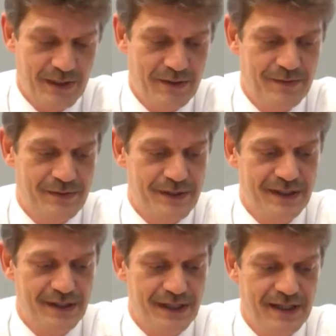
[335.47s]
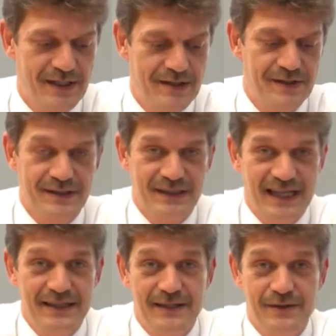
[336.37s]
We have satellites
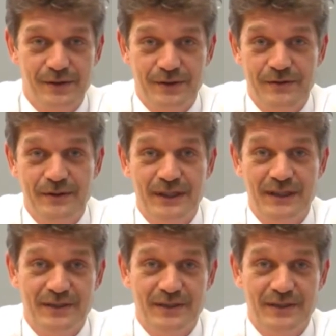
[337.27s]
landing on